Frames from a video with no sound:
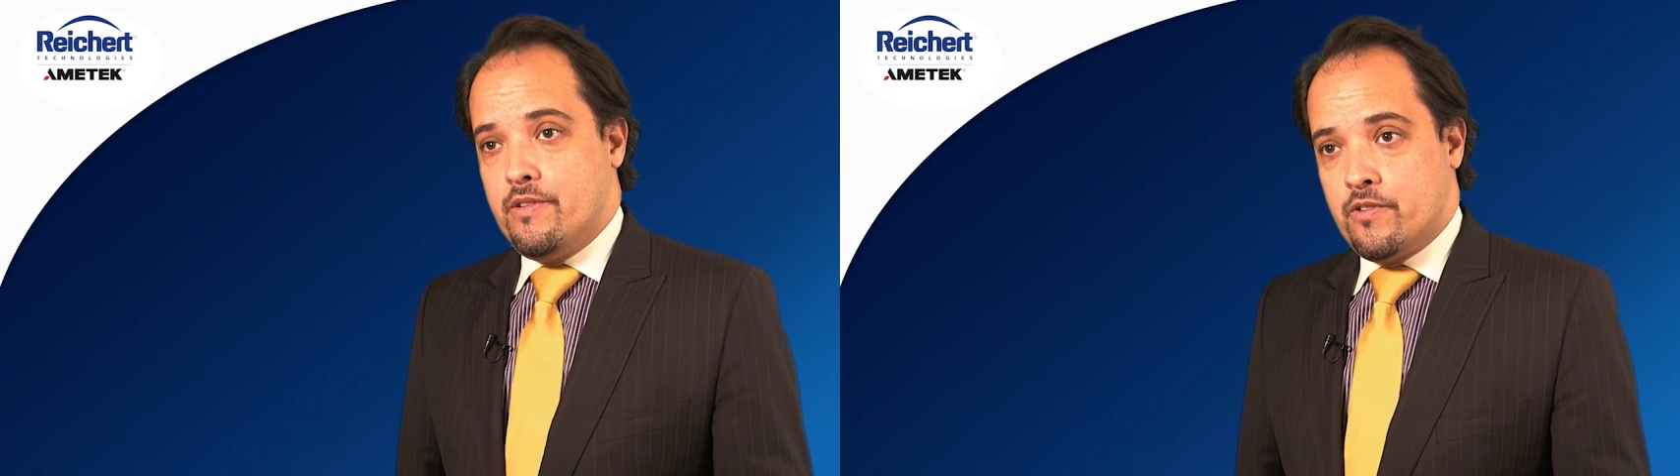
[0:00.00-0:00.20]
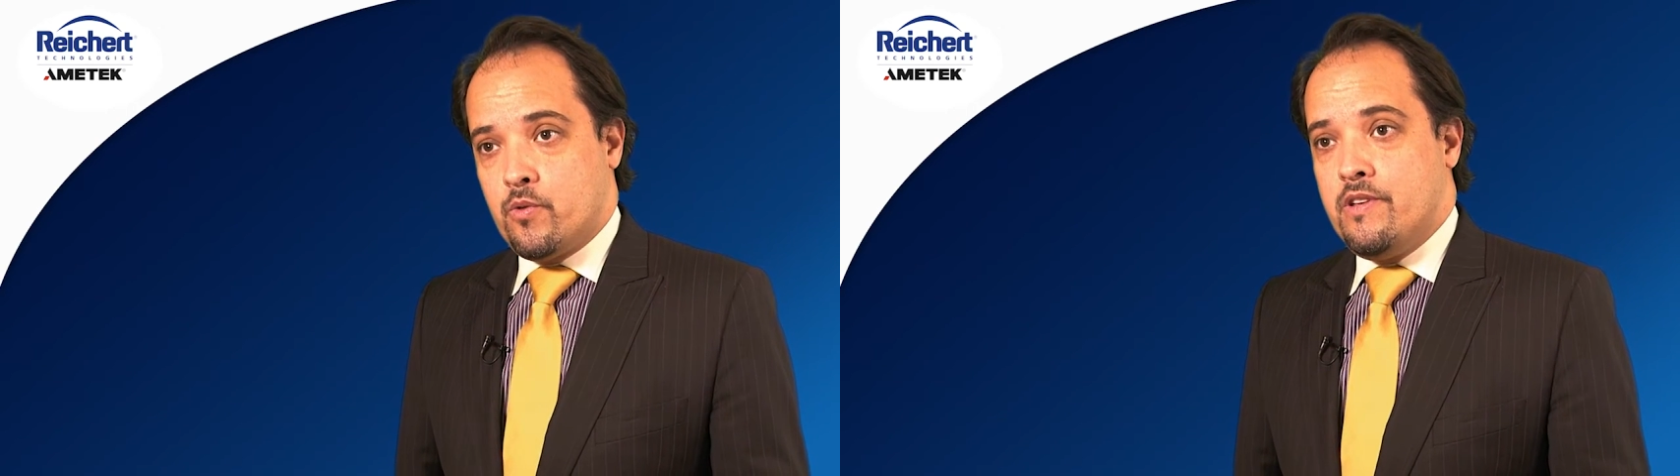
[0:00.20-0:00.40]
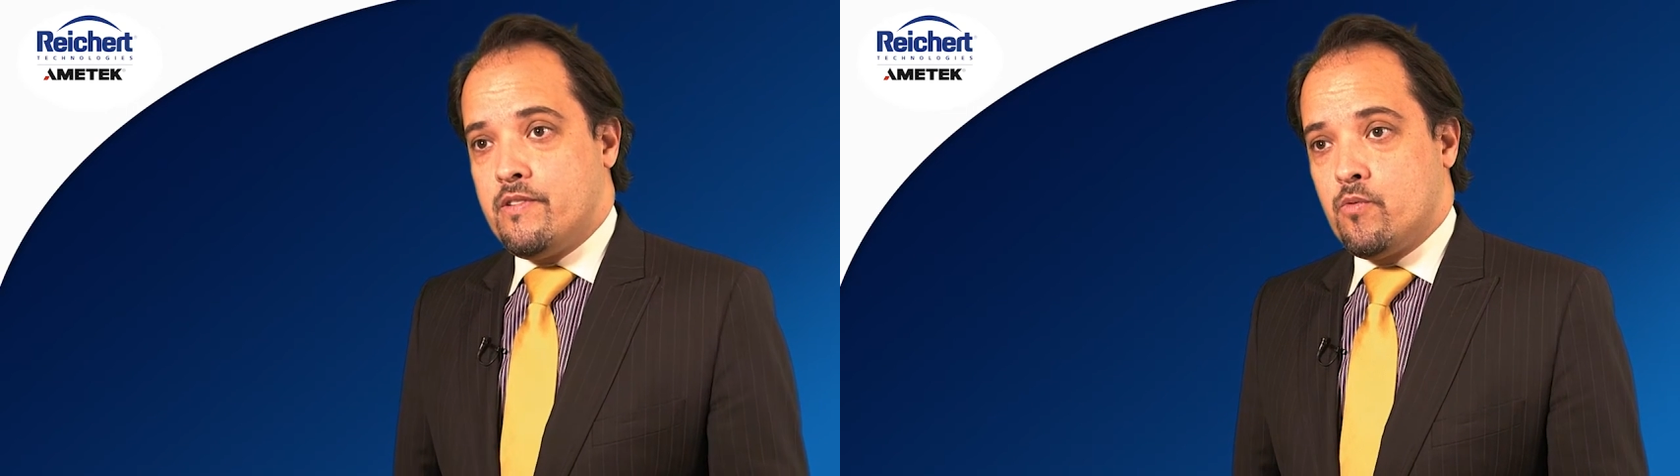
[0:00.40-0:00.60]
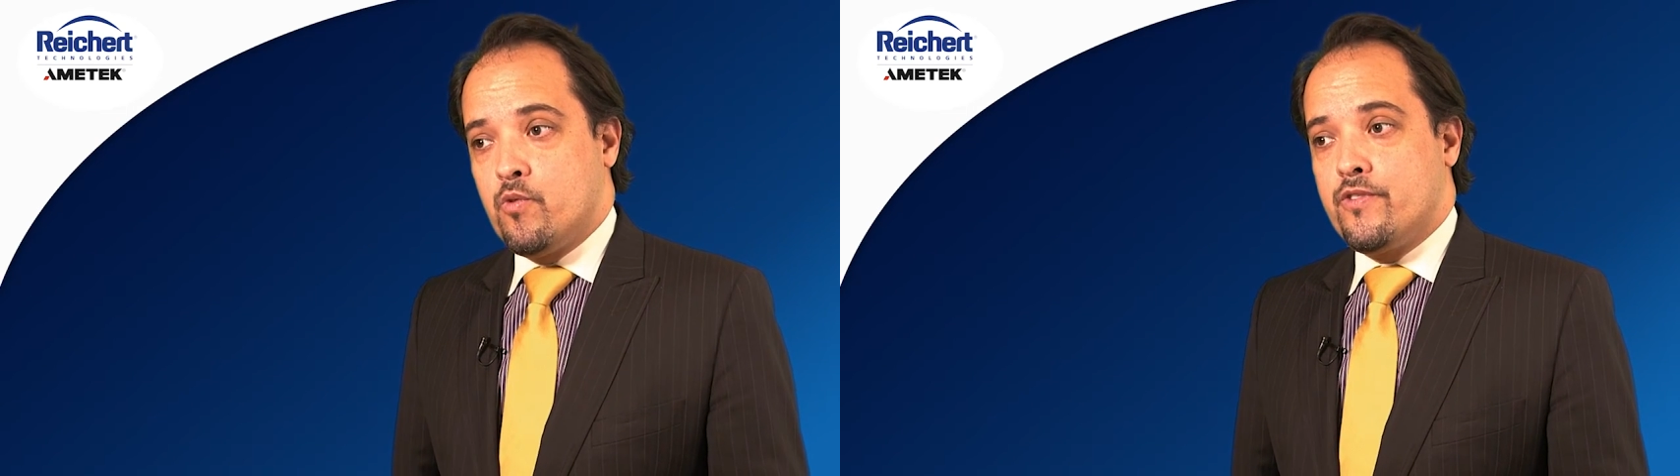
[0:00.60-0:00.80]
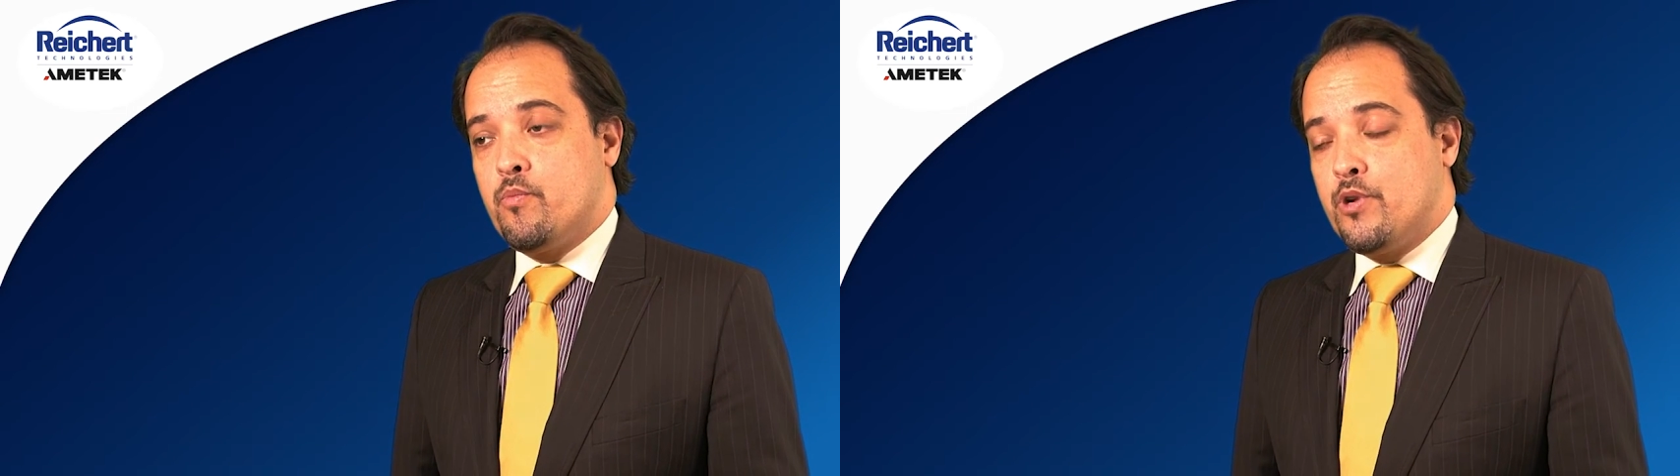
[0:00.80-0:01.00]
hysteresis
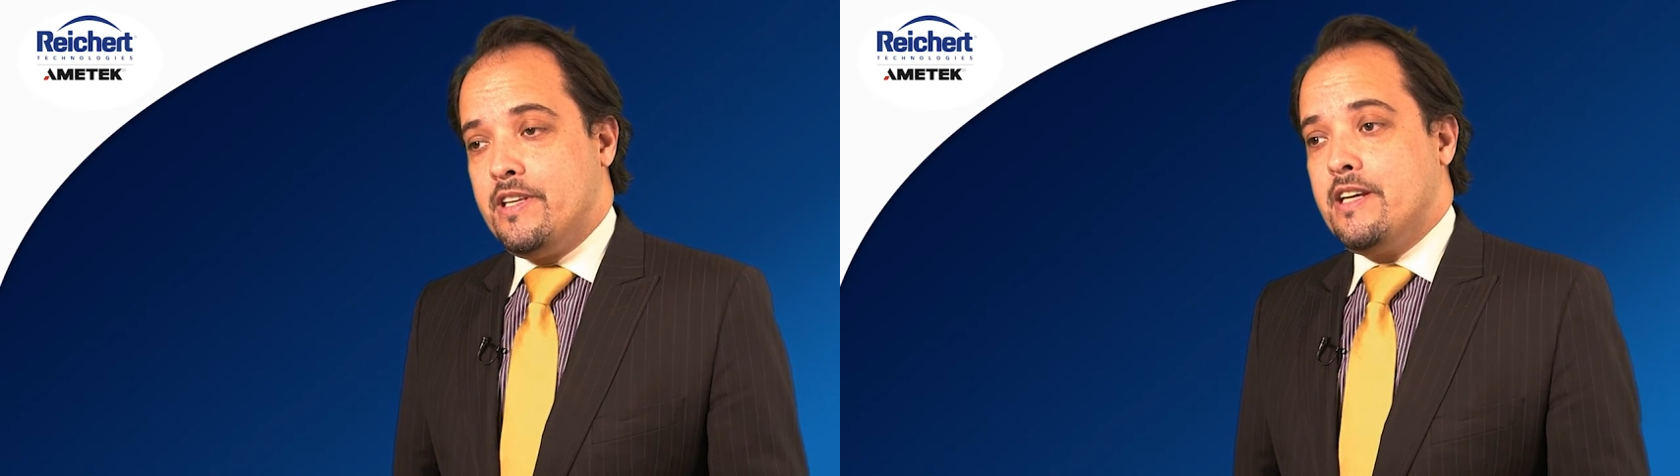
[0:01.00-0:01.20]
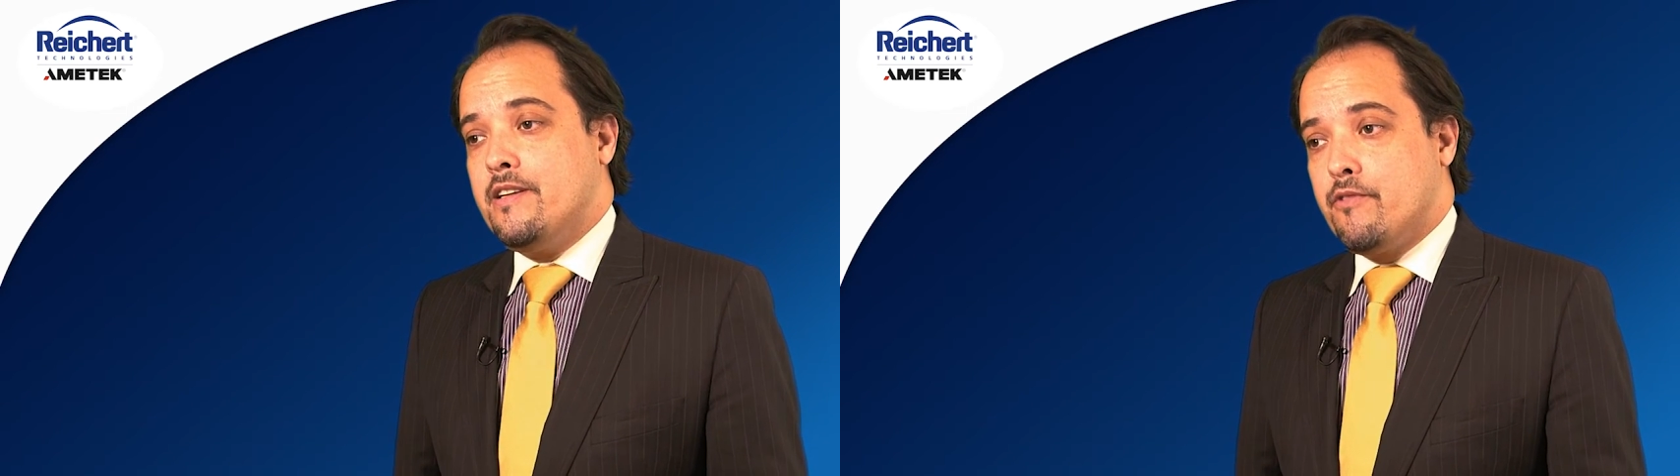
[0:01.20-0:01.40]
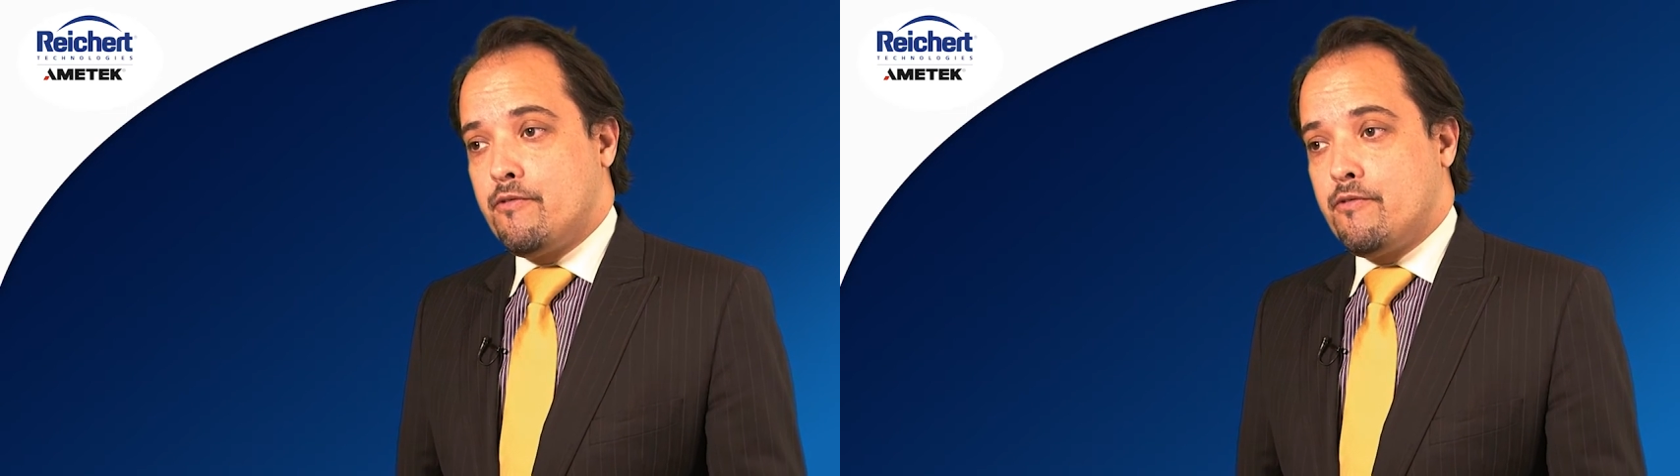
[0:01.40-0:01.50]
was predictive